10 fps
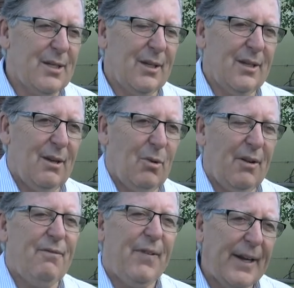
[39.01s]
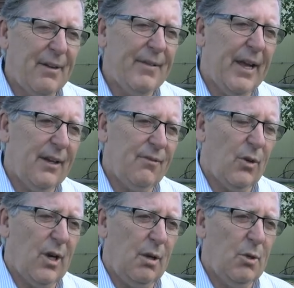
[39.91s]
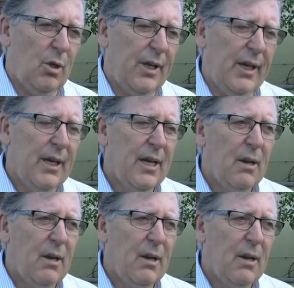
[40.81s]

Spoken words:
and what a fun event for a community,